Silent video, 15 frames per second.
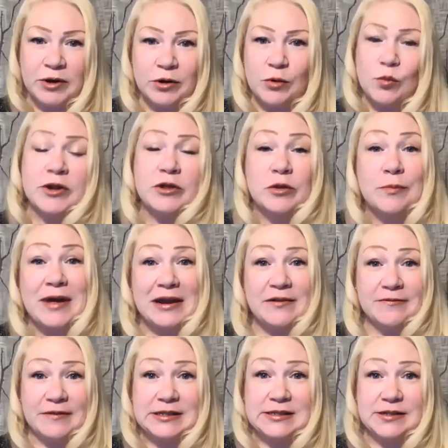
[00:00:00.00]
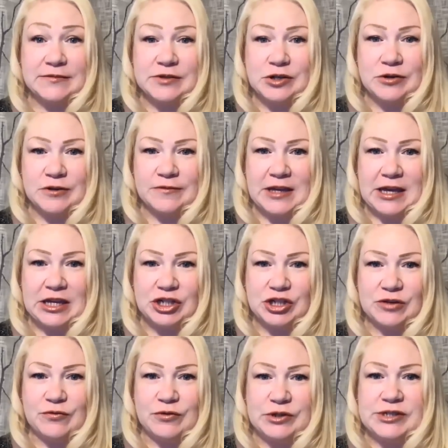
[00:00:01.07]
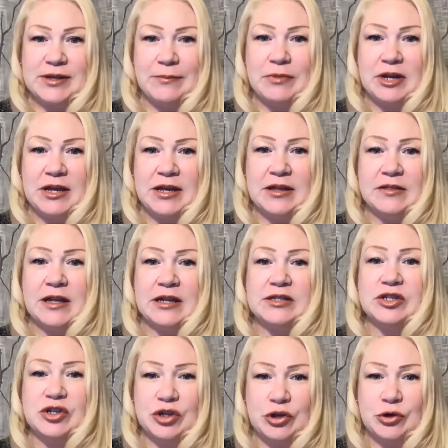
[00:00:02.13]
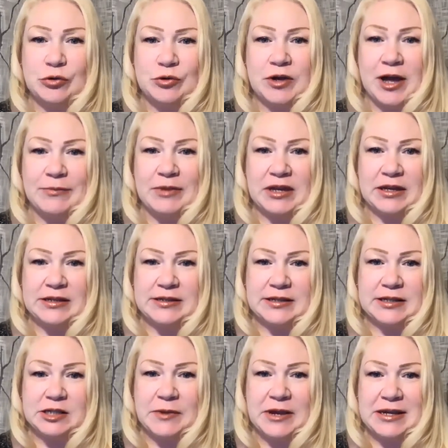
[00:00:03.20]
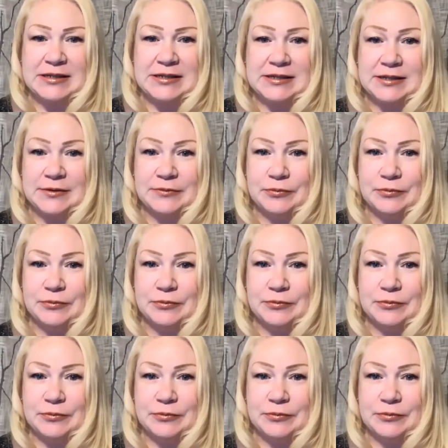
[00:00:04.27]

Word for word: are what are the benefits of certification for somebody that's new coming into the space?